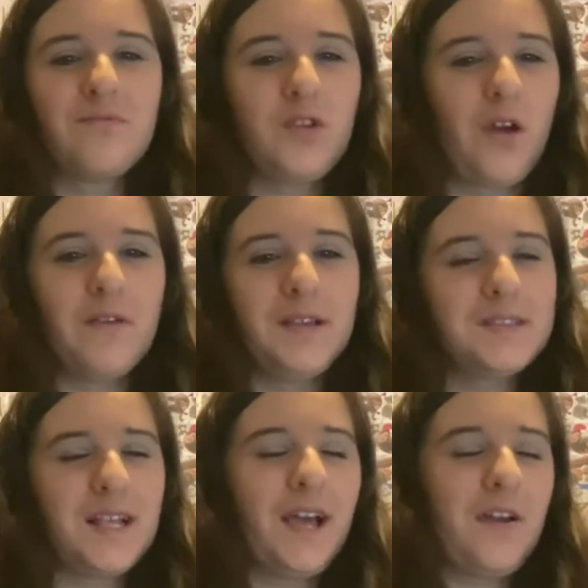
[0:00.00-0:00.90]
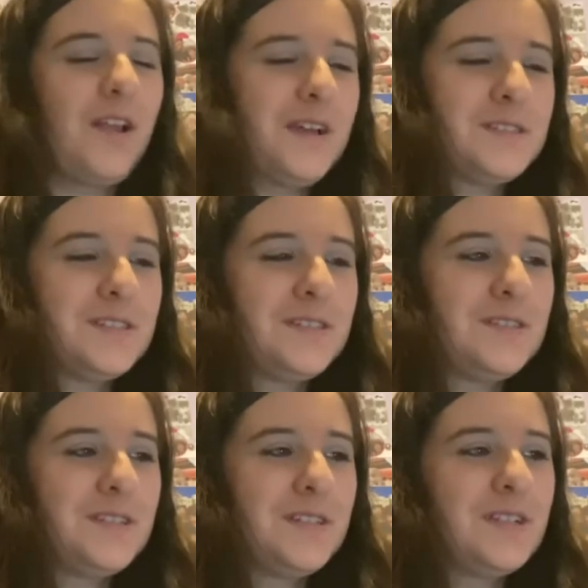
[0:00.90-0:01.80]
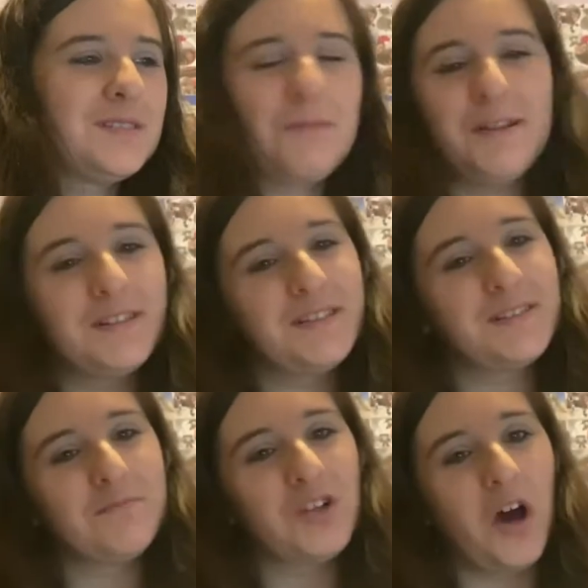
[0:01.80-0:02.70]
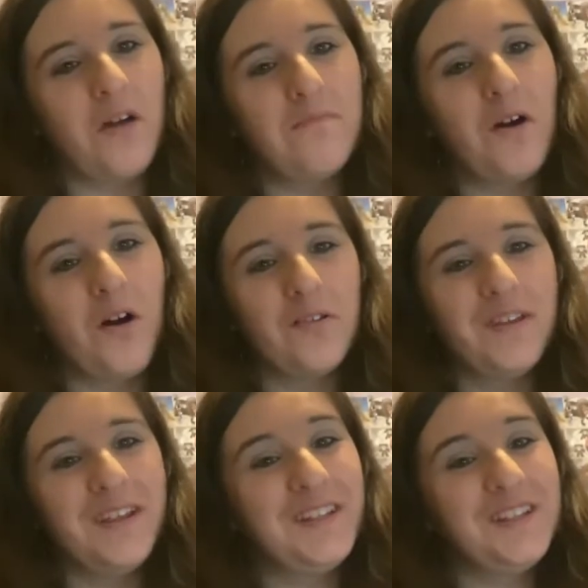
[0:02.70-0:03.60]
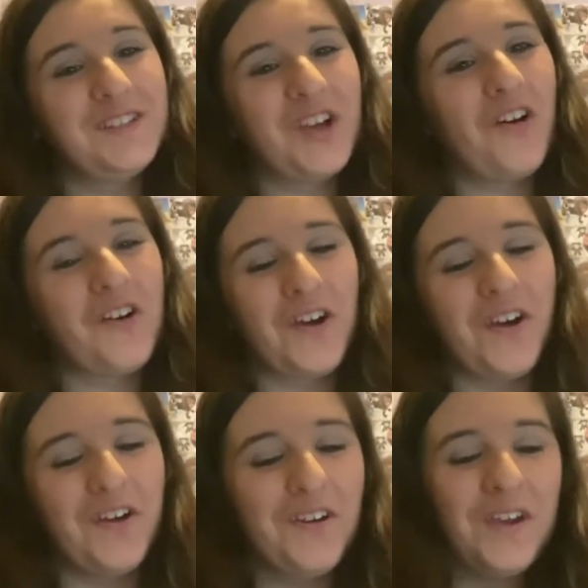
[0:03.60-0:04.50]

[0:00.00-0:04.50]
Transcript: going to Legoland and spending some time on Ninjago.